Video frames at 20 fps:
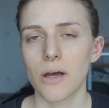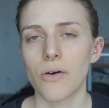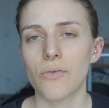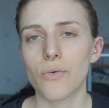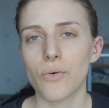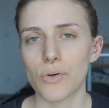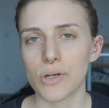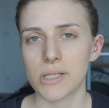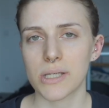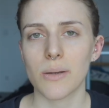
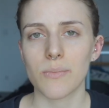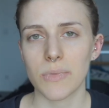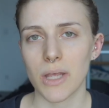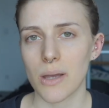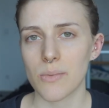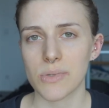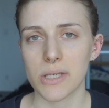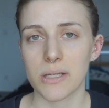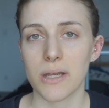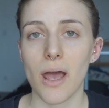Of course,
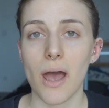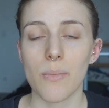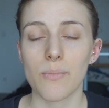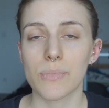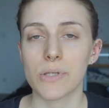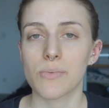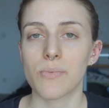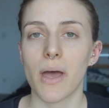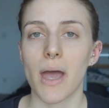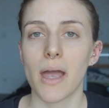sometimes it
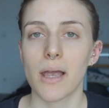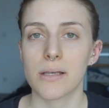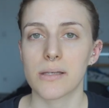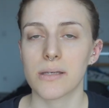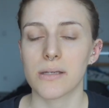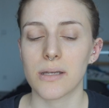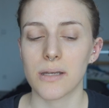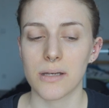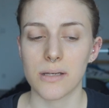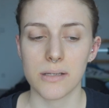happens by
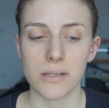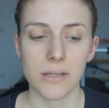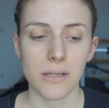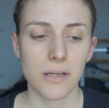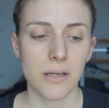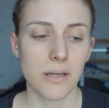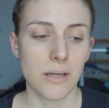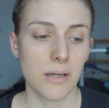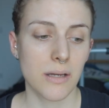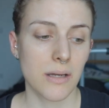accident,
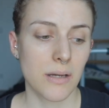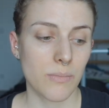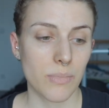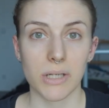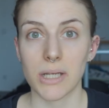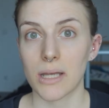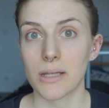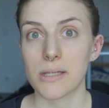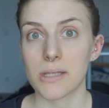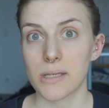
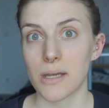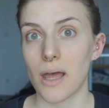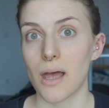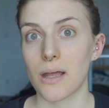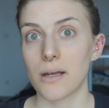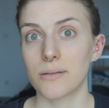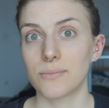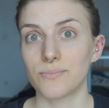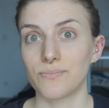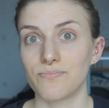but that's
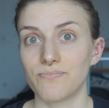that.